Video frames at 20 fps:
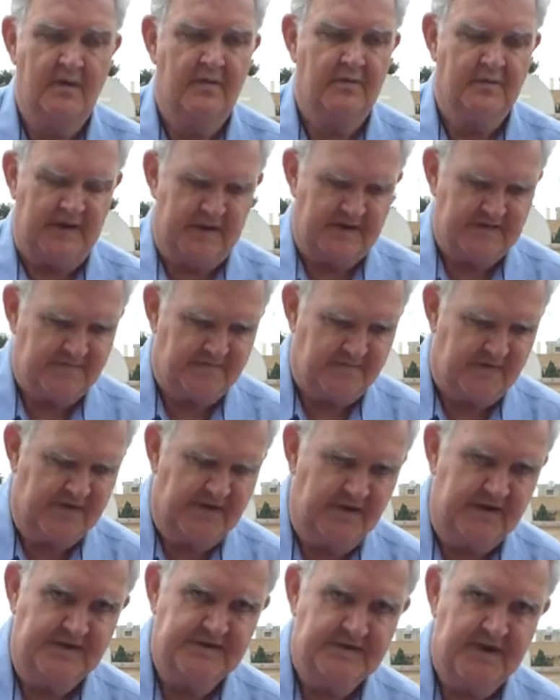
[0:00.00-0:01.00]
The
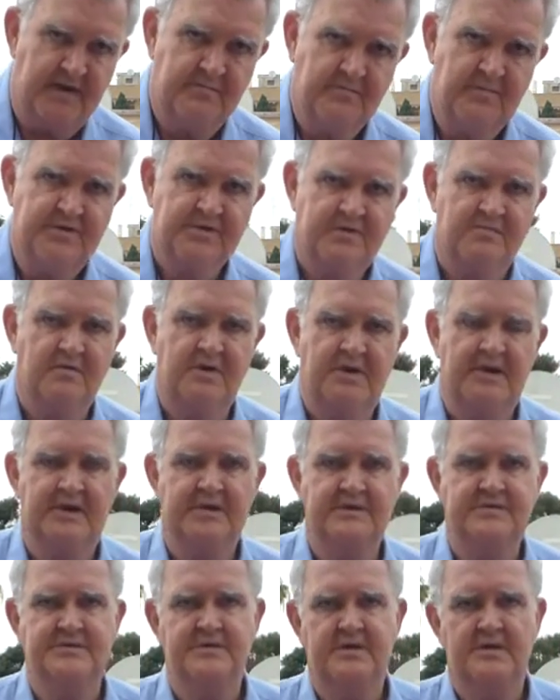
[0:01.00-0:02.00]
SVDs had
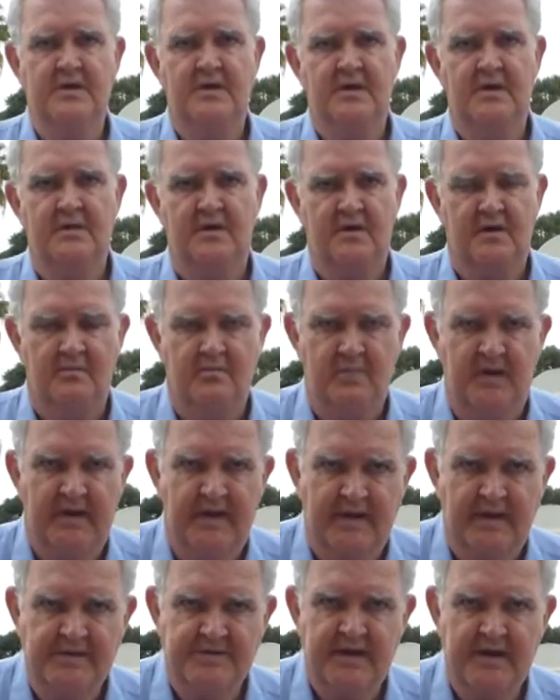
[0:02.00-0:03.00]
missionaries, the
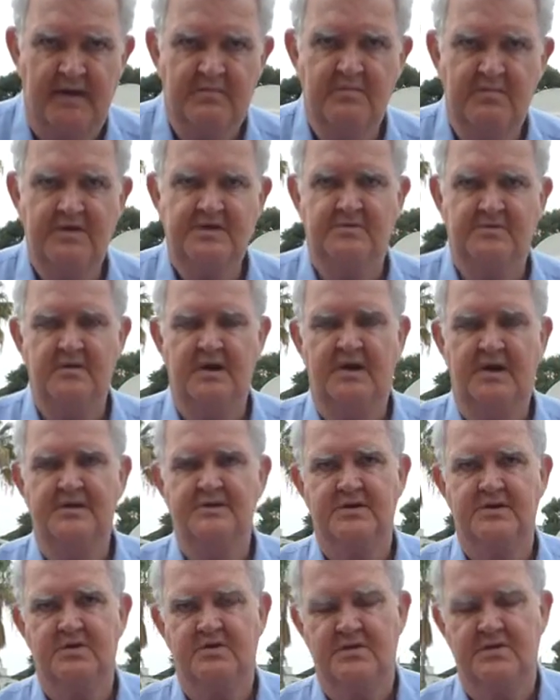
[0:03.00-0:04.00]
Dominicans had missionaries,
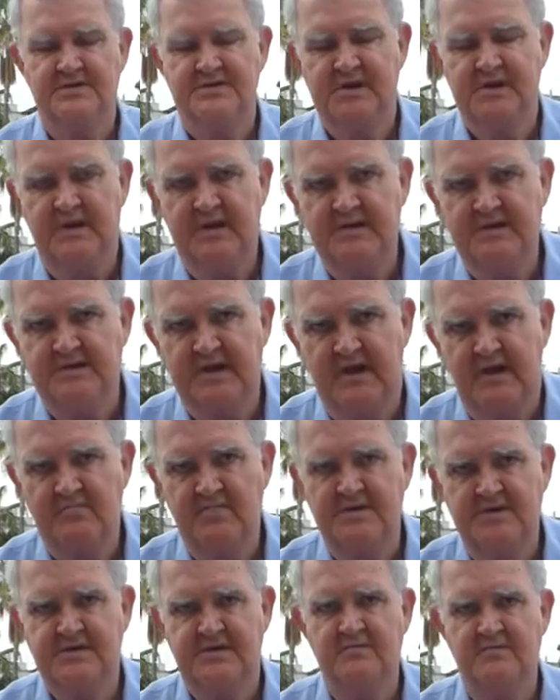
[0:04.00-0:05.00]
the Augustinians had
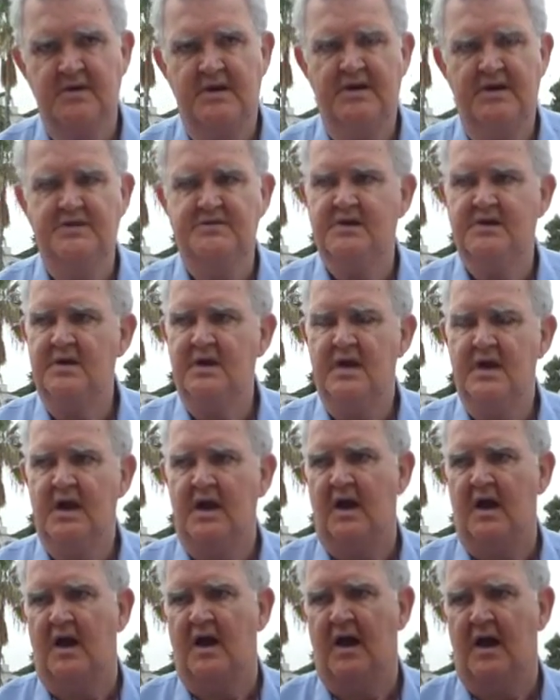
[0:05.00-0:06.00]
missionaries,
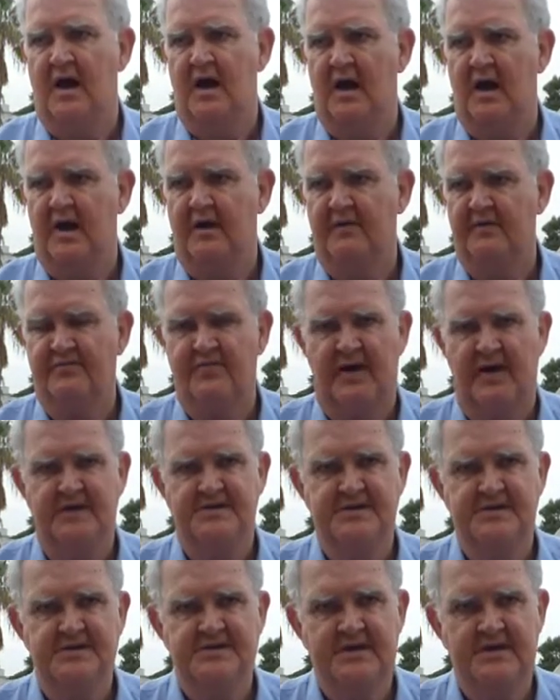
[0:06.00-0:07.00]
the
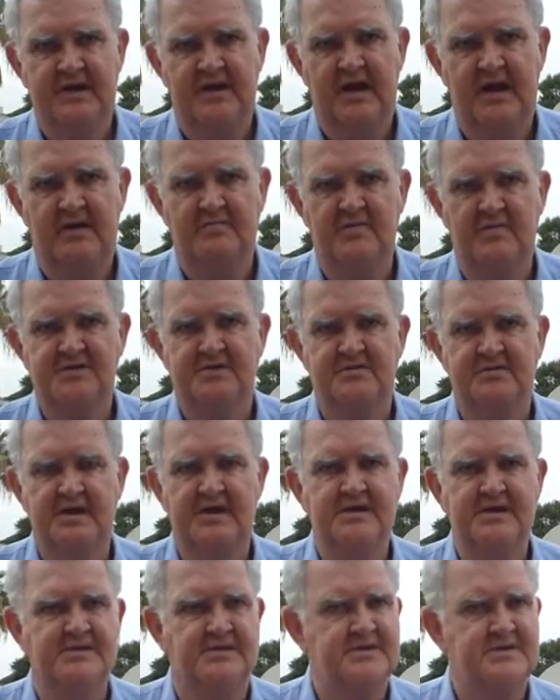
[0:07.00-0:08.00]
Franciscan had
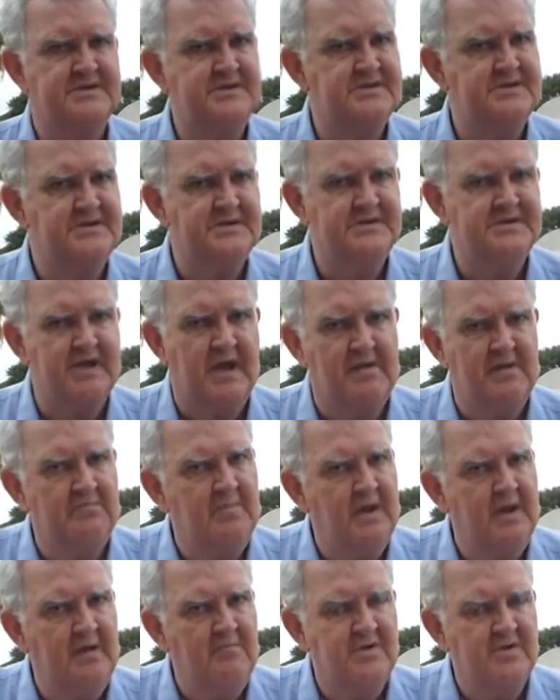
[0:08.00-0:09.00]
missionaries, the sisters had
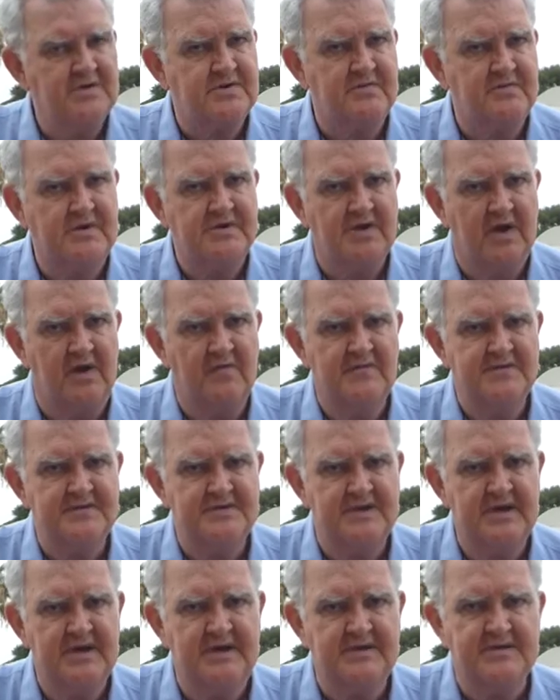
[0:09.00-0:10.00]
many missionaries
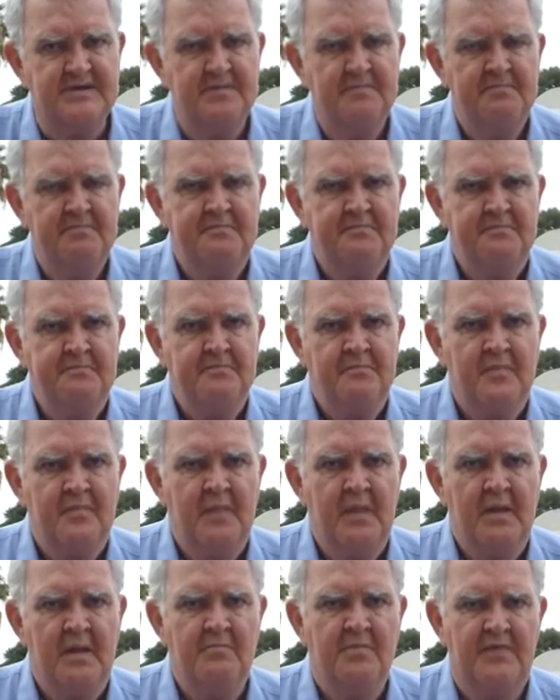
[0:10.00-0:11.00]
overseas.
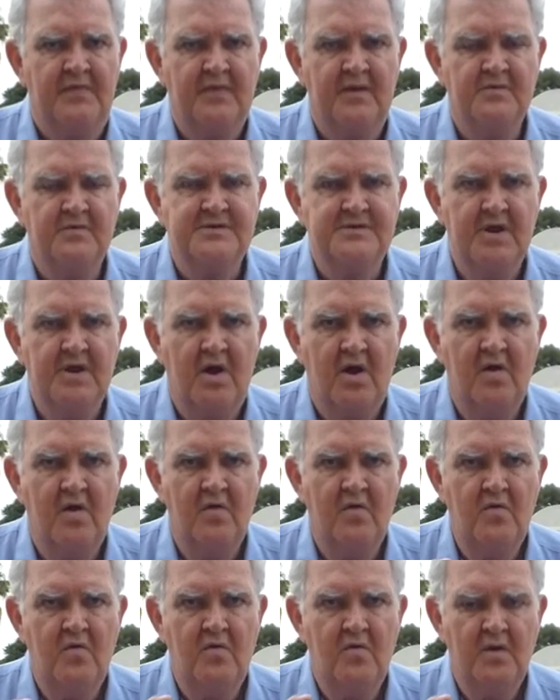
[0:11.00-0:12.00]
But there was
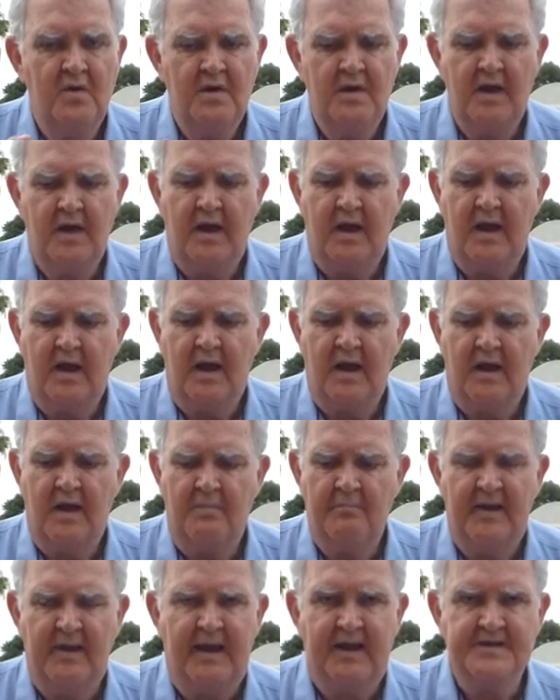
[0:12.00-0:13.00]
no
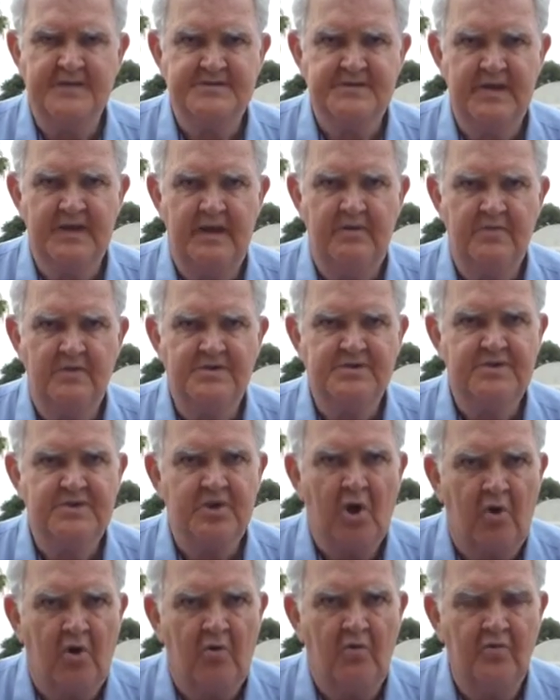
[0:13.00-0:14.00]
magazine which
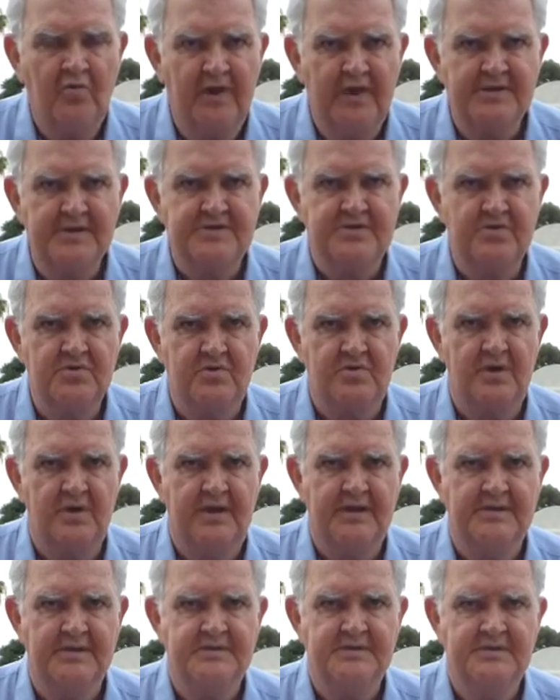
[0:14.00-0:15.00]
told their
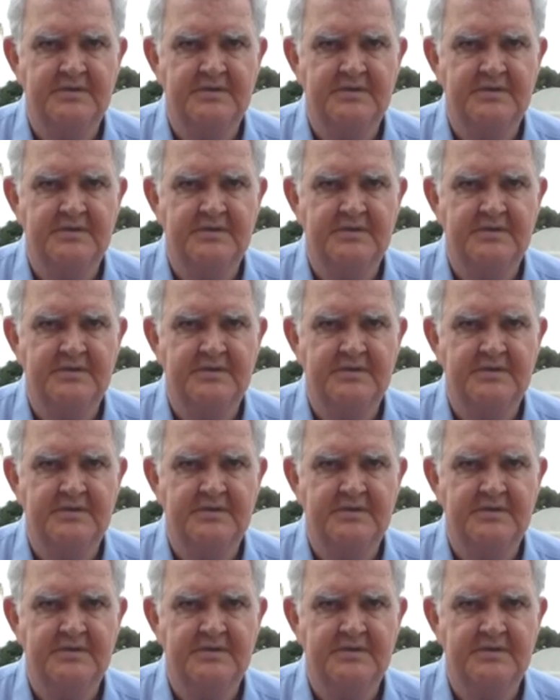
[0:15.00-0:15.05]
stories.